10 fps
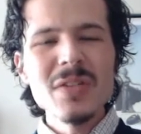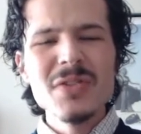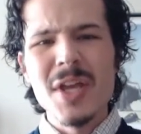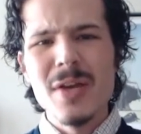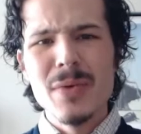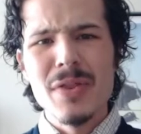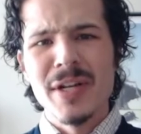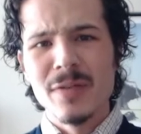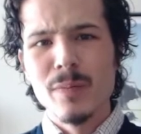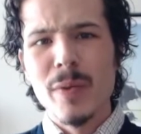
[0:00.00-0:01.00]
Today we
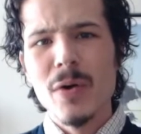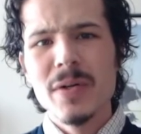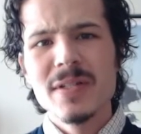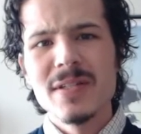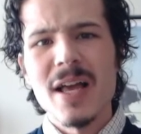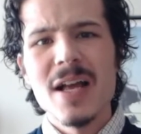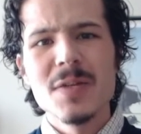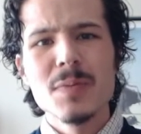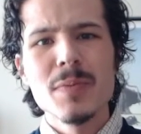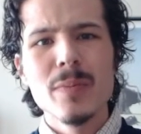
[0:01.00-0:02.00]
think of poets
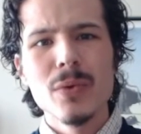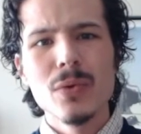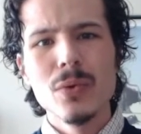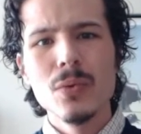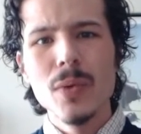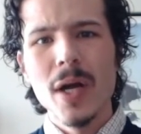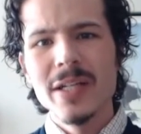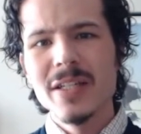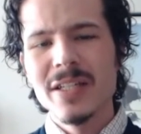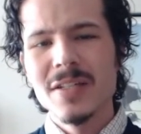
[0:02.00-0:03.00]
as people who
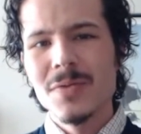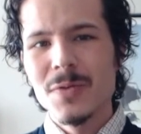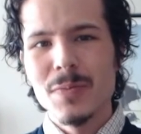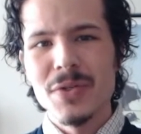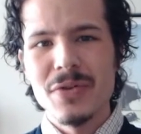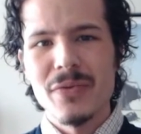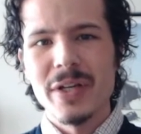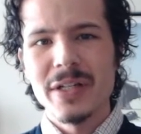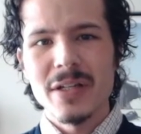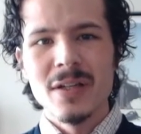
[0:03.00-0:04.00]
write in
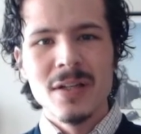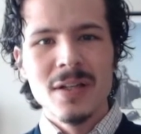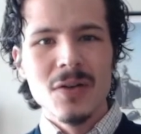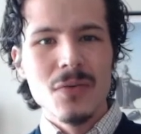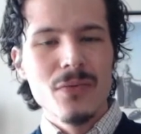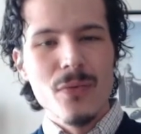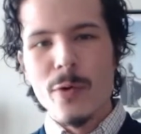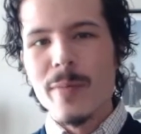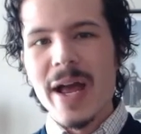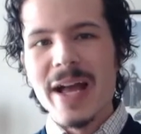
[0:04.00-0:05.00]
specific
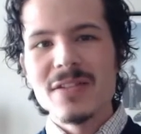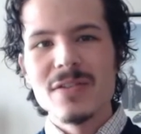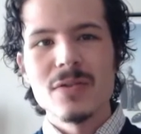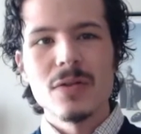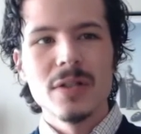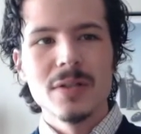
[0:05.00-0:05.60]
formats,